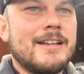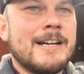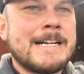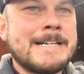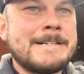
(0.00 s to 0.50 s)

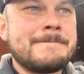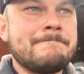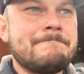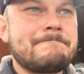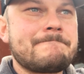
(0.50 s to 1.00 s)

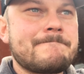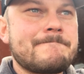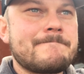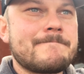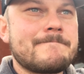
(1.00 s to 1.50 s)

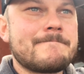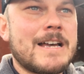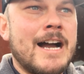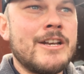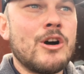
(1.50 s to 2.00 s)

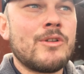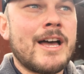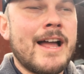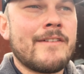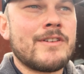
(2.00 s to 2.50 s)
I know
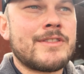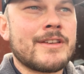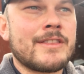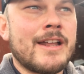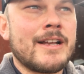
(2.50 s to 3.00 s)
that
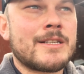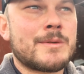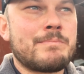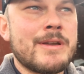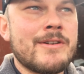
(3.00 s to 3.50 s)
everything that I
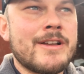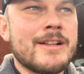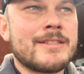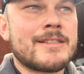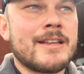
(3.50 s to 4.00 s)

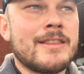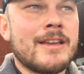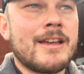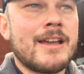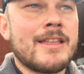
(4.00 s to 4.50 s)
experienced and
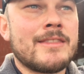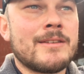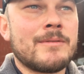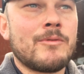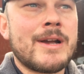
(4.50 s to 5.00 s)

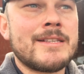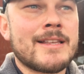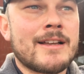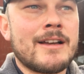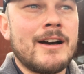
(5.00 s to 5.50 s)
the ways
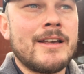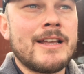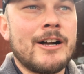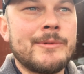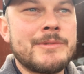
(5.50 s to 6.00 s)
that God
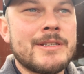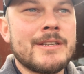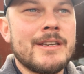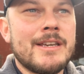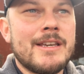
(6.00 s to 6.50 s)
helped
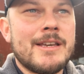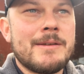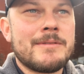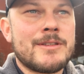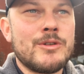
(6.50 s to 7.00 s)

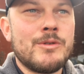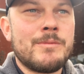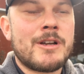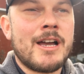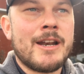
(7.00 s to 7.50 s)
to
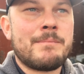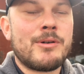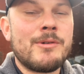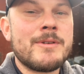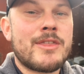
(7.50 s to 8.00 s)
kind of
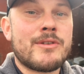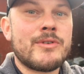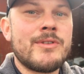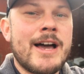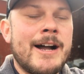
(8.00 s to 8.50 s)
pull me
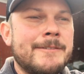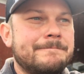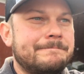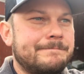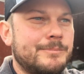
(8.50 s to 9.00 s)
through that,
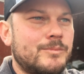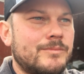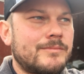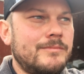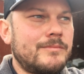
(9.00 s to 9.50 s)

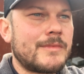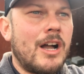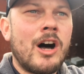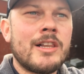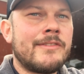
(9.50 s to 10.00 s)

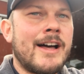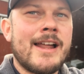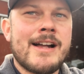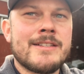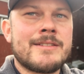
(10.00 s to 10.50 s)
all of
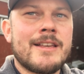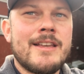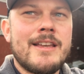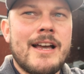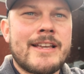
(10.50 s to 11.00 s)
that has
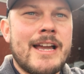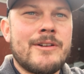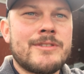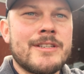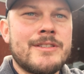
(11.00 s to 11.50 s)

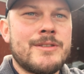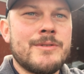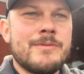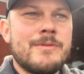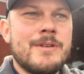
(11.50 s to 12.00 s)
accounted
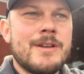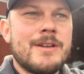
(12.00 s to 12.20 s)
to